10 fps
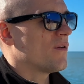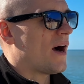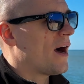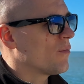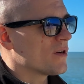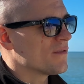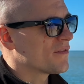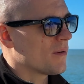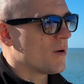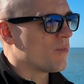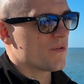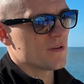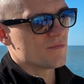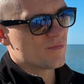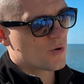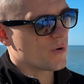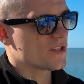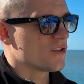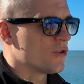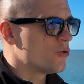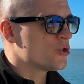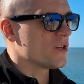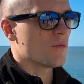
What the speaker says: I would have come up with a quick solution.